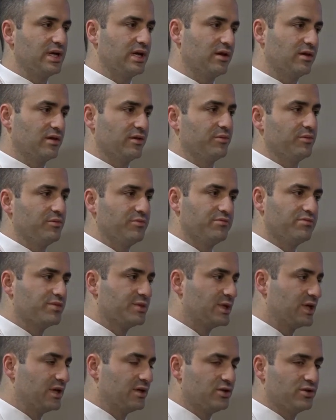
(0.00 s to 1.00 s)
So we can
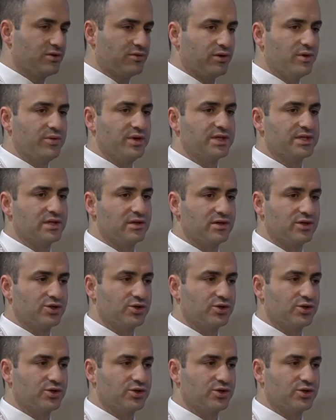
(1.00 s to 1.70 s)
take them, say,